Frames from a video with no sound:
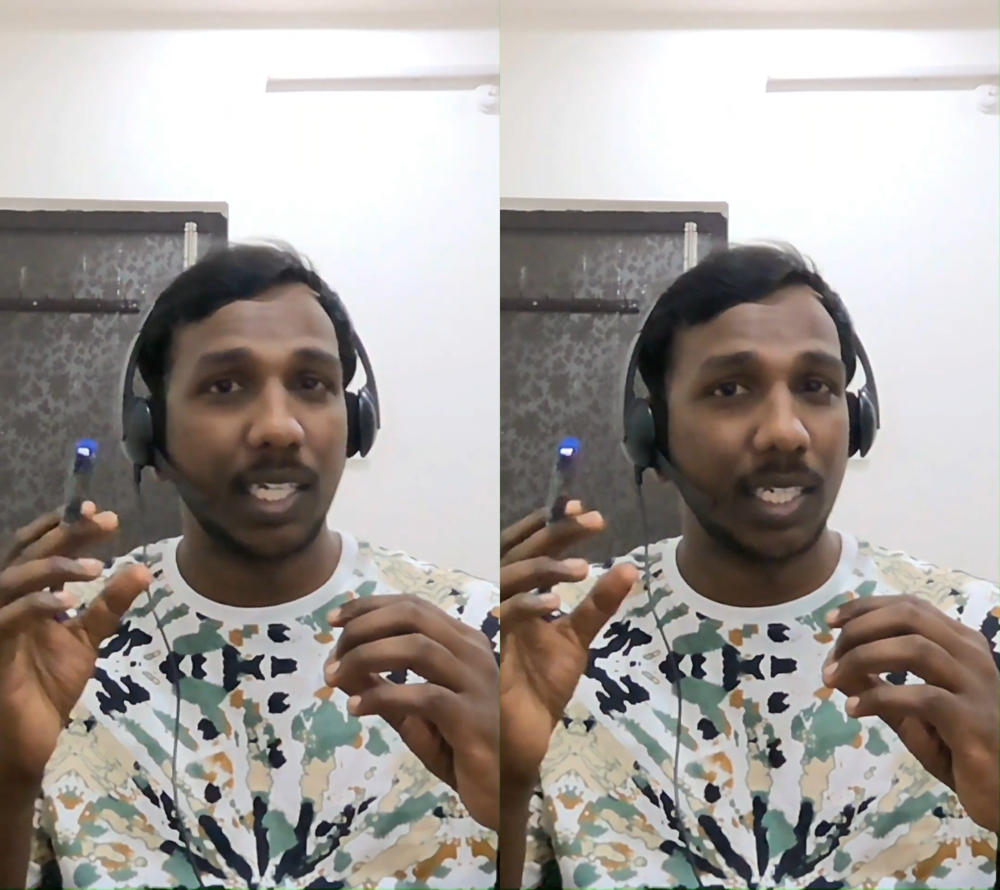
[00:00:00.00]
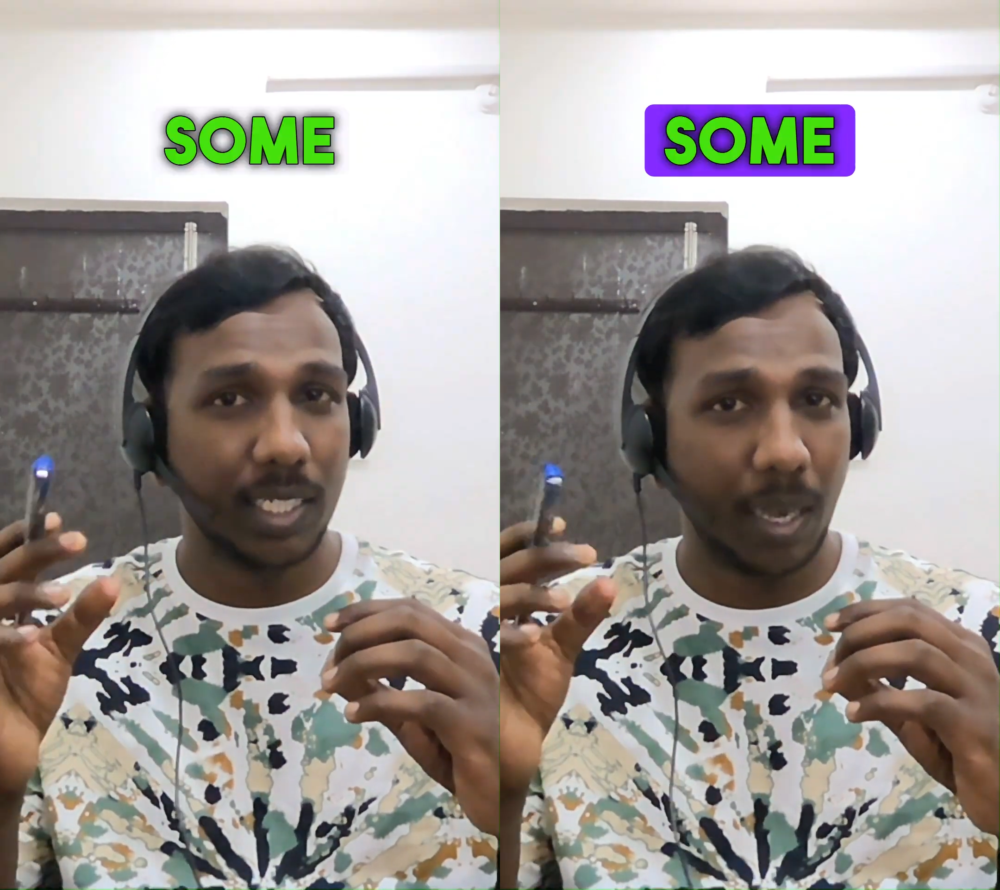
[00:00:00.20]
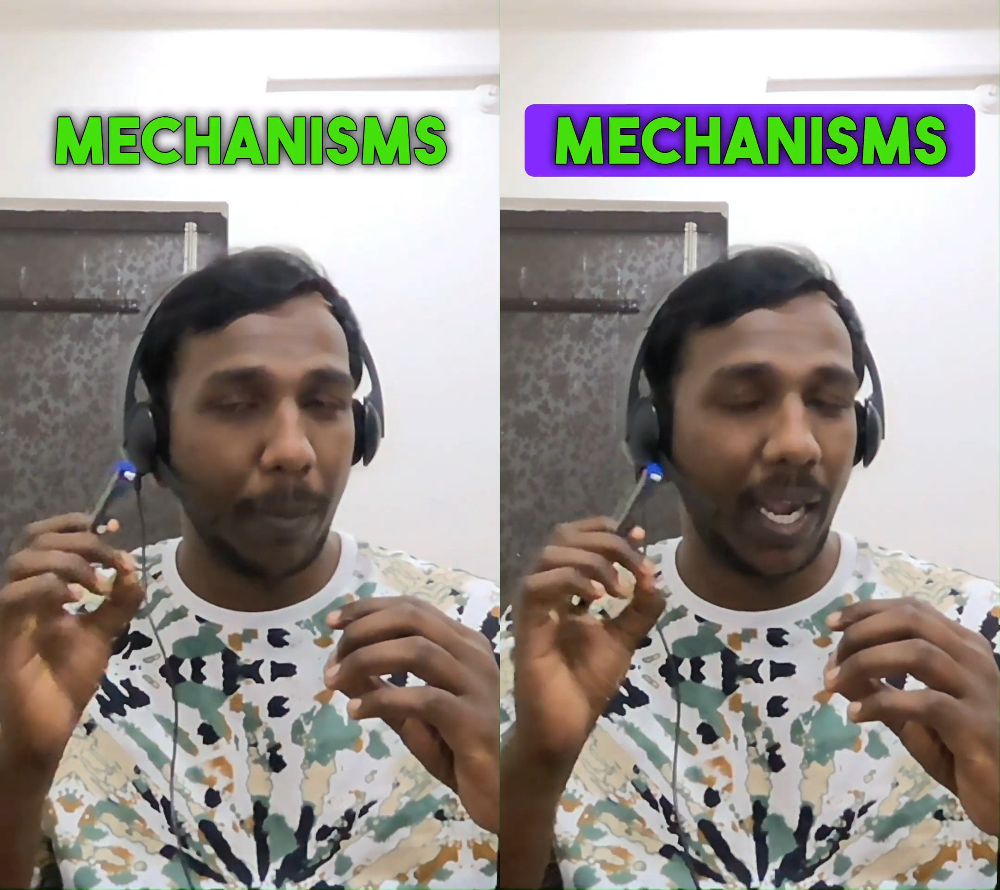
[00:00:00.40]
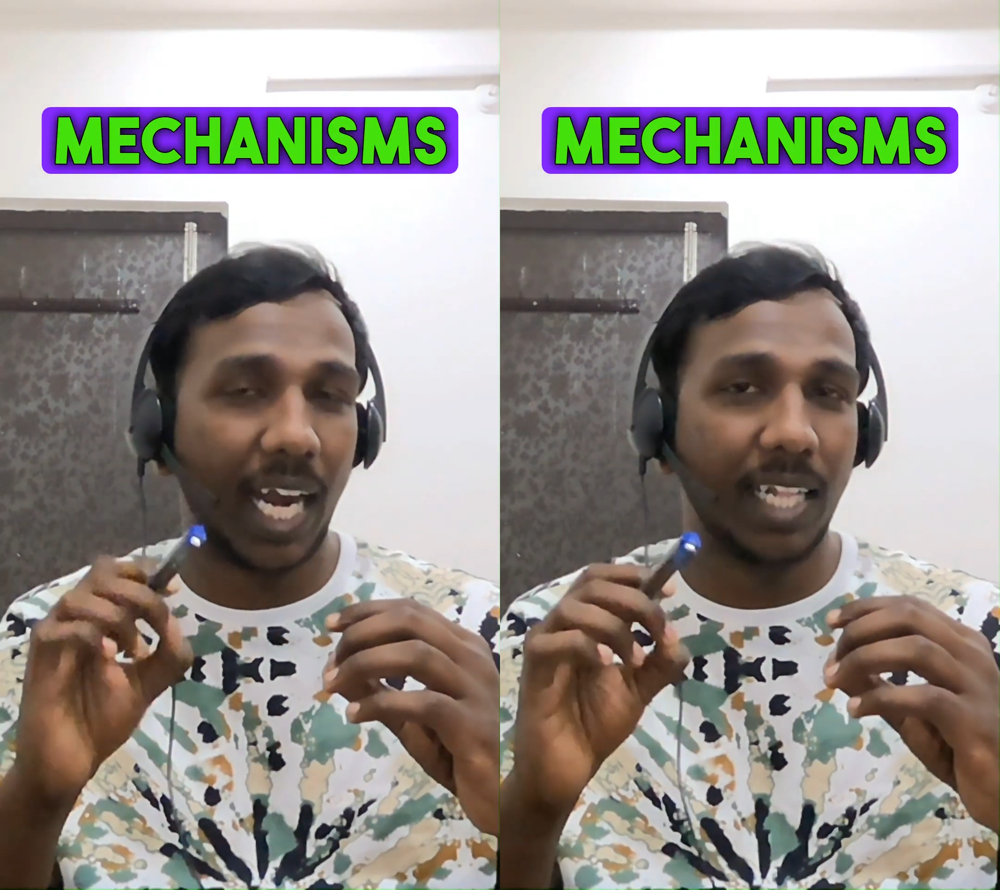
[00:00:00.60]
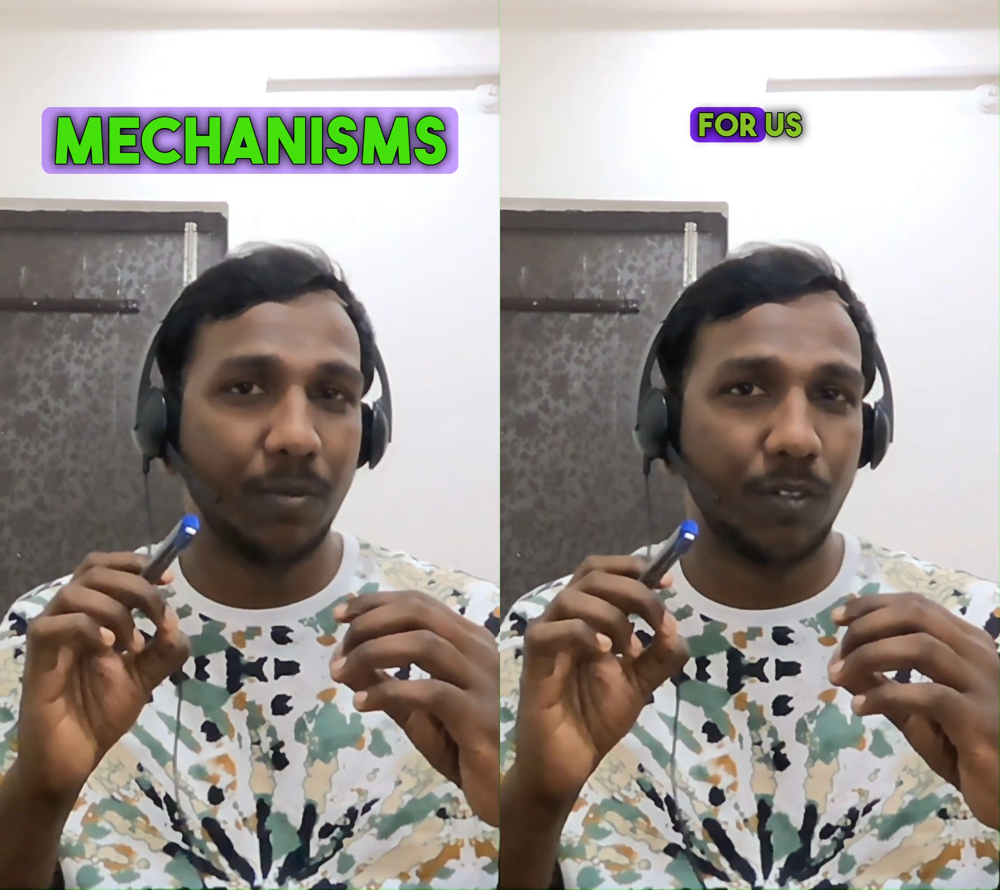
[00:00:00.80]
some
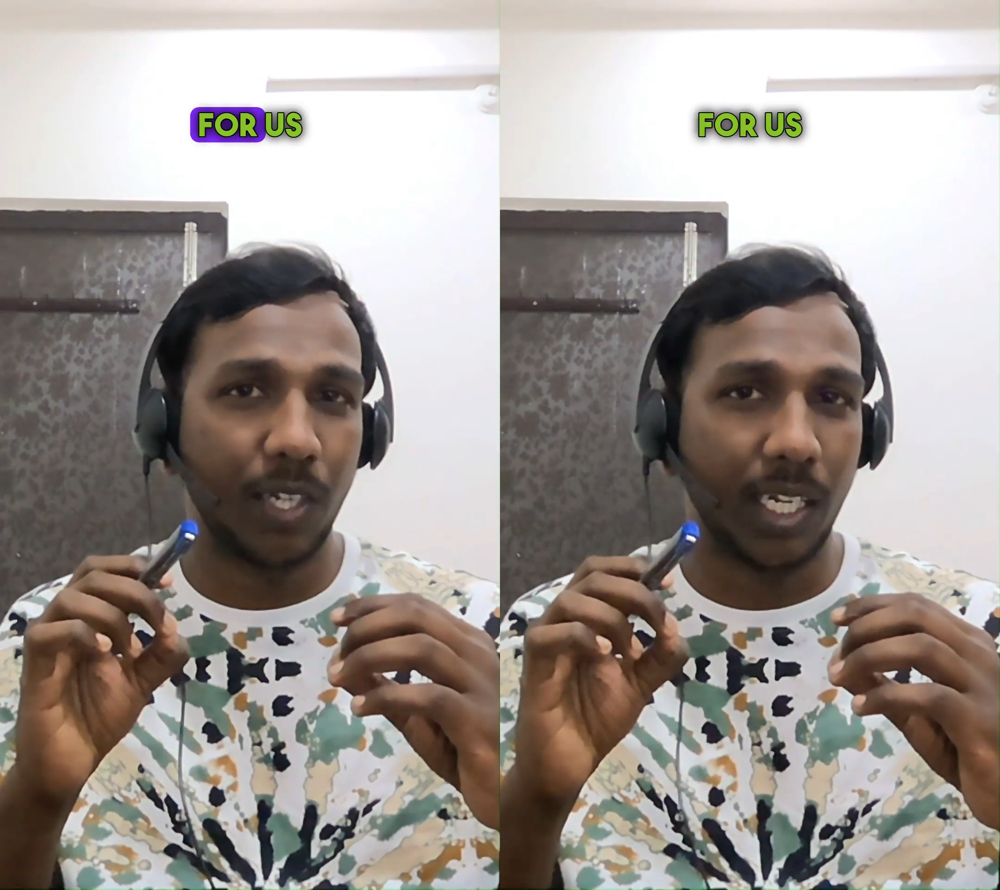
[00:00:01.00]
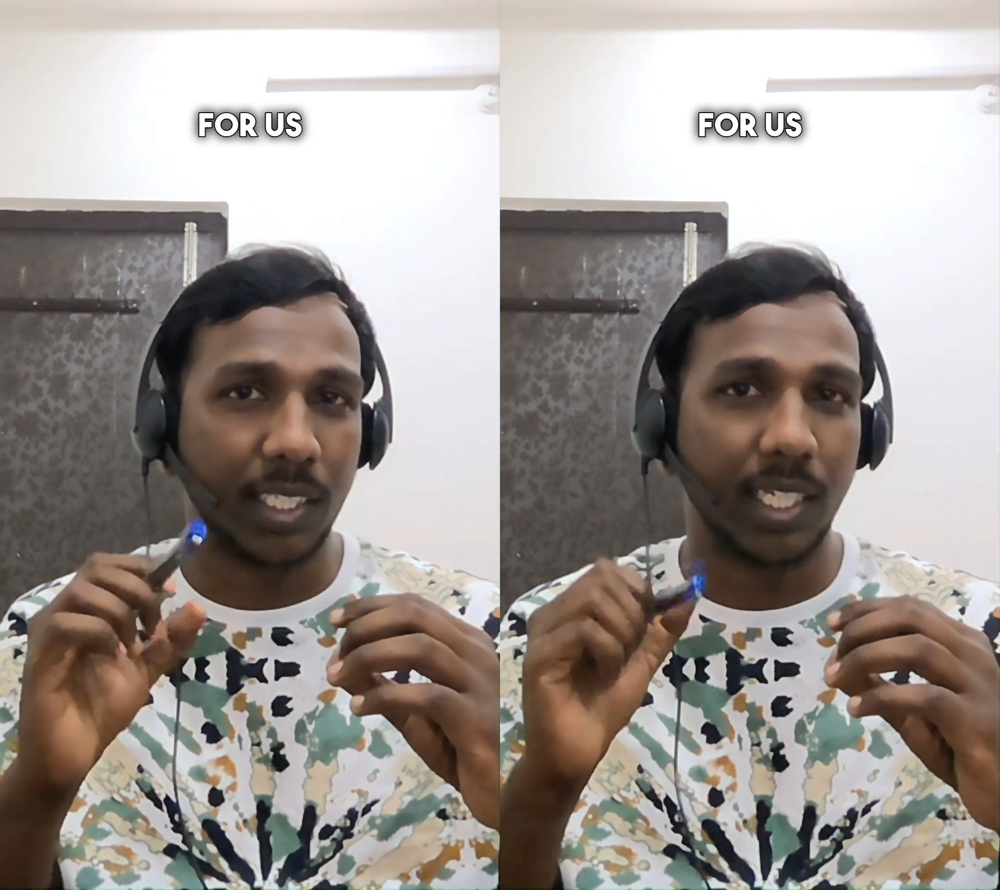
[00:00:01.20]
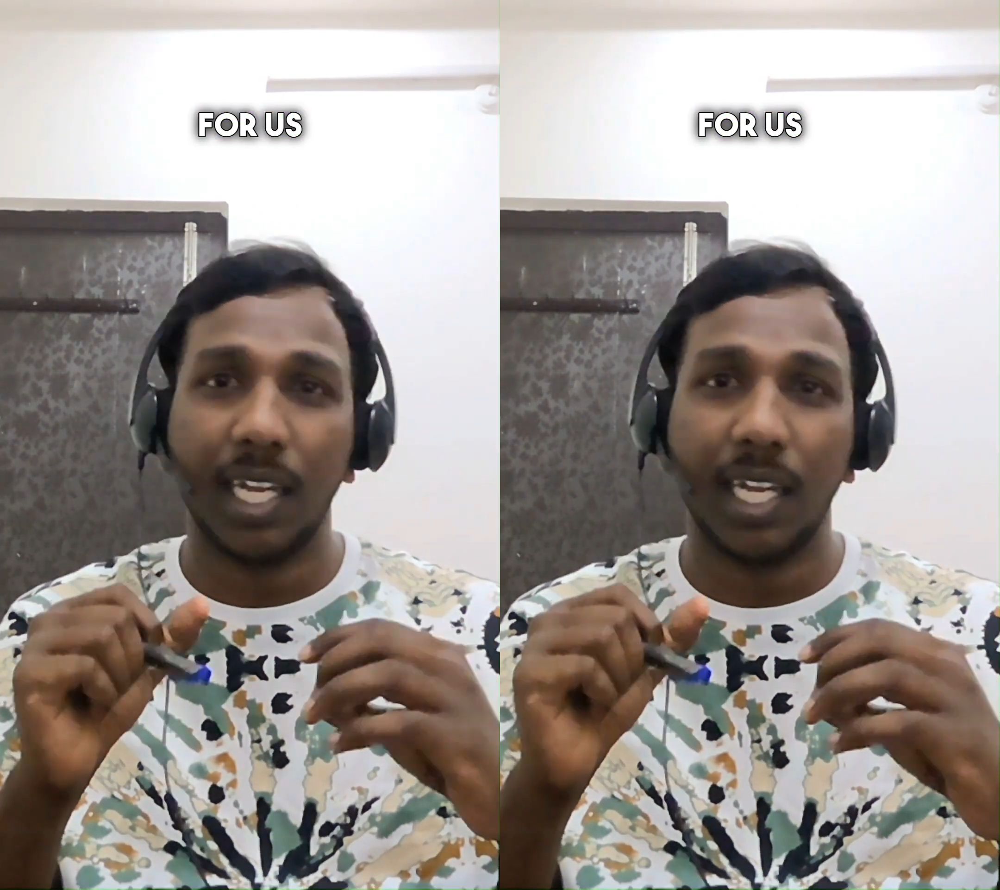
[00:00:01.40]
mechanisms for us